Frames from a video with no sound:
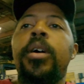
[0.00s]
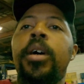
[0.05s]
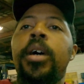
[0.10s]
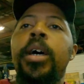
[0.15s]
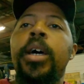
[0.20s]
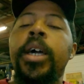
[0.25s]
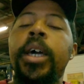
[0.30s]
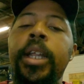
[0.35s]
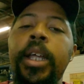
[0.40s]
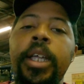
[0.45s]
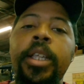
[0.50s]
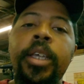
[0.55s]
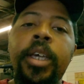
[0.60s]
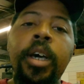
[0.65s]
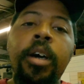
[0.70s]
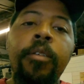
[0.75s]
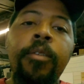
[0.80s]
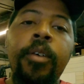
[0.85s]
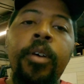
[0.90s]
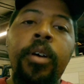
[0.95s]
I got to get the
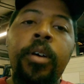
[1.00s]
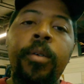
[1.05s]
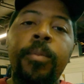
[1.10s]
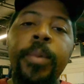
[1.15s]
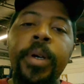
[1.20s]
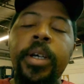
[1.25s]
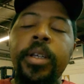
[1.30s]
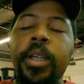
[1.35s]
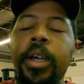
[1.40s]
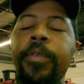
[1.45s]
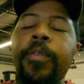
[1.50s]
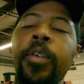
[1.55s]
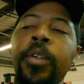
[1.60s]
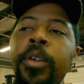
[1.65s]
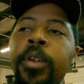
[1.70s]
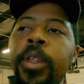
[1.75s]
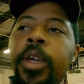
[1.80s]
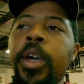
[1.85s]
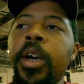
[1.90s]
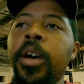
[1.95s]
cover on, because after I
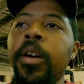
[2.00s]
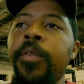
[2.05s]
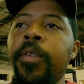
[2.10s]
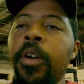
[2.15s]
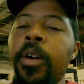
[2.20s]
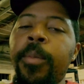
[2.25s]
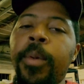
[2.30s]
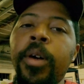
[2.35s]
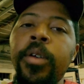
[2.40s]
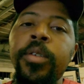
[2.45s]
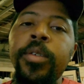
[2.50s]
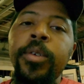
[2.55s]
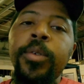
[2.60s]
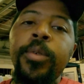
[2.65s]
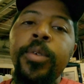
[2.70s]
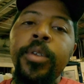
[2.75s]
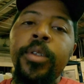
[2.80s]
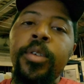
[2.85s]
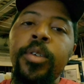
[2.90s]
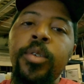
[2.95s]
do the cover, I'm also
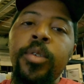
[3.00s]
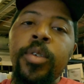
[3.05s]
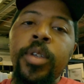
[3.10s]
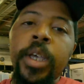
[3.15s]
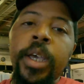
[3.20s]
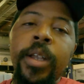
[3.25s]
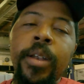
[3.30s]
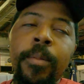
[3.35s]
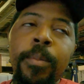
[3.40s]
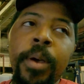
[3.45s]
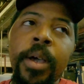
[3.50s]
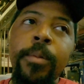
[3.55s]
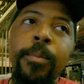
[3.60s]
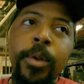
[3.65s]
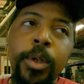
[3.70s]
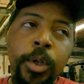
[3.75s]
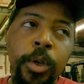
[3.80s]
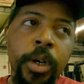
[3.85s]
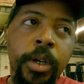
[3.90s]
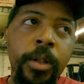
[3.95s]
going to sand and paint my
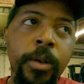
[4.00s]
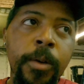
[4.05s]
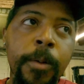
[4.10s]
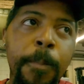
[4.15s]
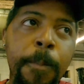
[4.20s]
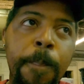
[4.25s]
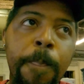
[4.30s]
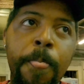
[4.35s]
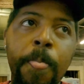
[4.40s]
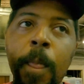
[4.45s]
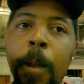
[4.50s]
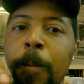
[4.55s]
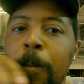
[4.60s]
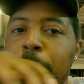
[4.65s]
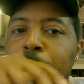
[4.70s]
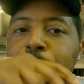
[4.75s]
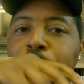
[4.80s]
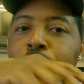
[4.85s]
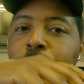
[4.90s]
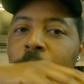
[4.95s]
trailer.
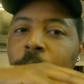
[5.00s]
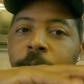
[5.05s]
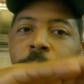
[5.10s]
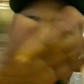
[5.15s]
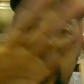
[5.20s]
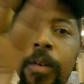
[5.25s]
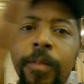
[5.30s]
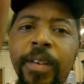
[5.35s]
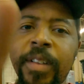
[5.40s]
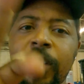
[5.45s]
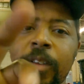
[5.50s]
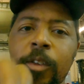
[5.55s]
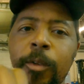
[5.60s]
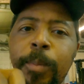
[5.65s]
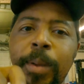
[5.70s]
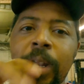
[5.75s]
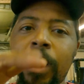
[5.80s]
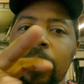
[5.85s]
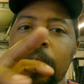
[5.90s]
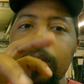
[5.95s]
Sorry if I just
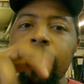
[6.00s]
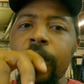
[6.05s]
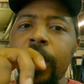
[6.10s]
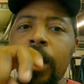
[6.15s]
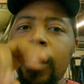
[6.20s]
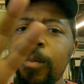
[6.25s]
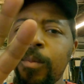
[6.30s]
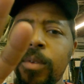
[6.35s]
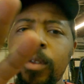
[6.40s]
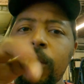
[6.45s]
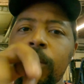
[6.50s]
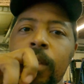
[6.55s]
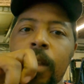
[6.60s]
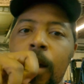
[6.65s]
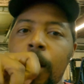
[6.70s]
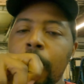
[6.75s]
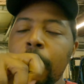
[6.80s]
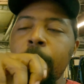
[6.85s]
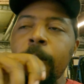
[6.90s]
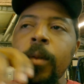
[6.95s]
spit all over y'all, I'm so
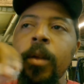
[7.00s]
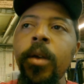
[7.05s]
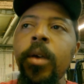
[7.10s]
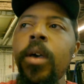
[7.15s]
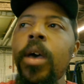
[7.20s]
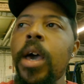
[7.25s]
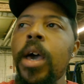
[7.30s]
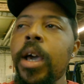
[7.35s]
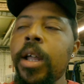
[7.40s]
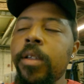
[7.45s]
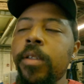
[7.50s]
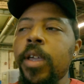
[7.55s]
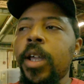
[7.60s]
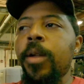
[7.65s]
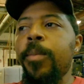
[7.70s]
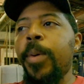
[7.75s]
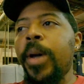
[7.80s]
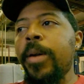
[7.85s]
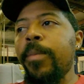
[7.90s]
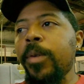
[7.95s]
sorry. I got to sand and
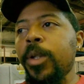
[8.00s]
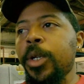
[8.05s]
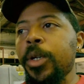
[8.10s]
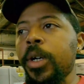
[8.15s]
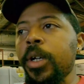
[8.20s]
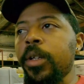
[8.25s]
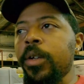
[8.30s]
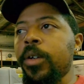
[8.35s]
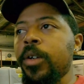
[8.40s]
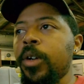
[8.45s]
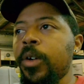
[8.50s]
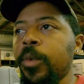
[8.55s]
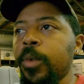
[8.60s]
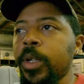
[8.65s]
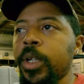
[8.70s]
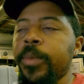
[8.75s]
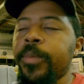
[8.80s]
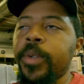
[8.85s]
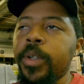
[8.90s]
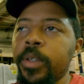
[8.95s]
paint my trailer, which
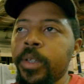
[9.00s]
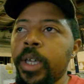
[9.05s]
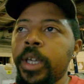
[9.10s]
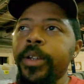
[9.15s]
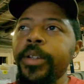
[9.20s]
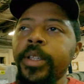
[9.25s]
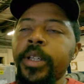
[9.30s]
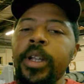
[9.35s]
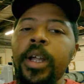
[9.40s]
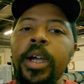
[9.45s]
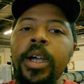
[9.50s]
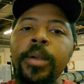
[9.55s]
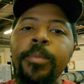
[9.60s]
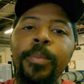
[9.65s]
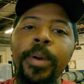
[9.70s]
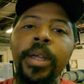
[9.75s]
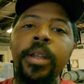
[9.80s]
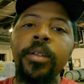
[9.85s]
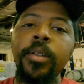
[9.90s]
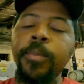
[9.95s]
I'm going to sand it tonight,
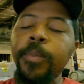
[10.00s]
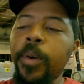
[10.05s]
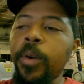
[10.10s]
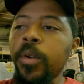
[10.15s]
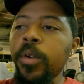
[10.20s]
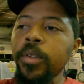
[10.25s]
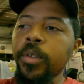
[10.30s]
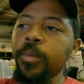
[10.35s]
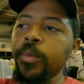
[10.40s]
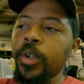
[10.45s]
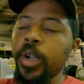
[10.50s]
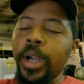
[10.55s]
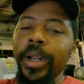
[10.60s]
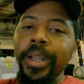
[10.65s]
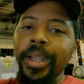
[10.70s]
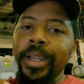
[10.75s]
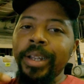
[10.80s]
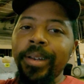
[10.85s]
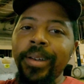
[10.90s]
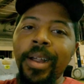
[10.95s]
paint it tomorrow. So I'm trying to
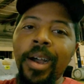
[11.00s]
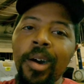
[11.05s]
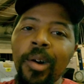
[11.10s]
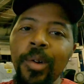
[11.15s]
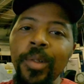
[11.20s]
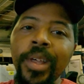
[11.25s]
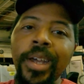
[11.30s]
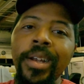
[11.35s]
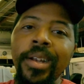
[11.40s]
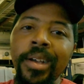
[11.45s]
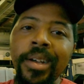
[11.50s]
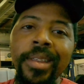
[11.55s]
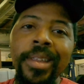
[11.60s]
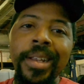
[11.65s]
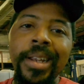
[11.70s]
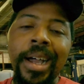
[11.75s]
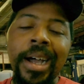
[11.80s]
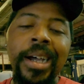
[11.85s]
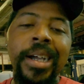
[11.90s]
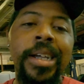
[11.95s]
get all that done
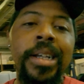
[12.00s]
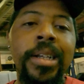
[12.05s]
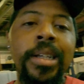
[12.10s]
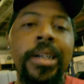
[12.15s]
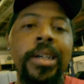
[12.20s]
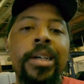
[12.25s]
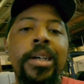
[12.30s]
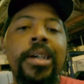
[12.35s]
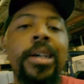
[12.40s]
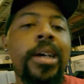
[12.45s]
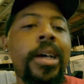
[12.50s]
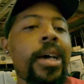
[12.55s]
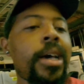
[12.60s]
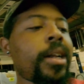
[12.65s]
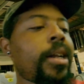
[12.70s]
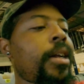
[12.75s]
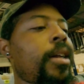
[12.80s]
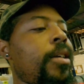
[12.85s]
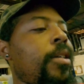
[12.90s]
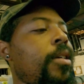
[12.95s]
tonight, and
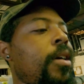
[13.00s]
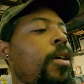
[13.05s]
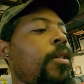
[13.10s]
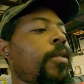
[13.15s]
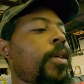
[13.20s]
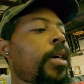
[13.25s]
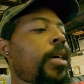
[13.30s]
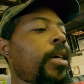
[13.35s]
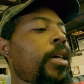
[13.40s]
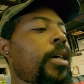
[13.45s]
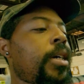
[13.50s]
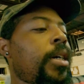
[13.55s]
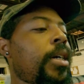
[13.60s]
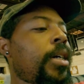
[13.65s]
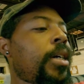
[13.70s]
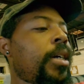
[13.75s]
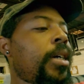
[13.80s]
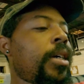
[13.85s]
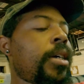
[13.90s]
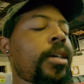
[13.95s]
it is
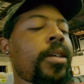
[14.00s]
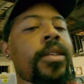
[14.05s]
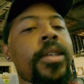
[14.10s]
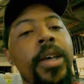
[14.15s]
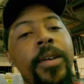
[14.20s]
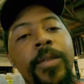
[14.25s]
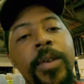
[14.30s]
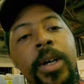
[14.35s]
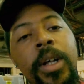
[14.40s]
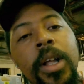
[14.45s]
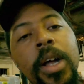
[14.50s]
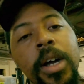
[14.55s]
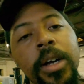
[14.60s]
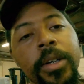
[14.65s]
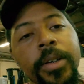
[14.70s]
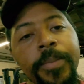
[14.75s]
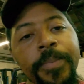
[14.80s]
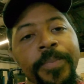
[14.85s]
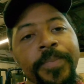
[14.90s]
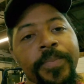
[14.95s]
already 7 o'clock.
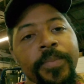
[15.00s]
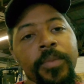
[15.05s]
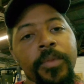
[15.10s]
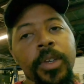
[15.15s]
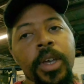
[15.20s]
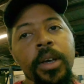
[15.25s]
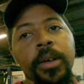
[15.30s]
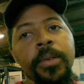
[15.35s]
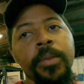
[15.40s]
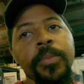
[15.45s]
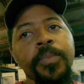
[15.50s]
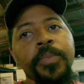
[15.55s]
So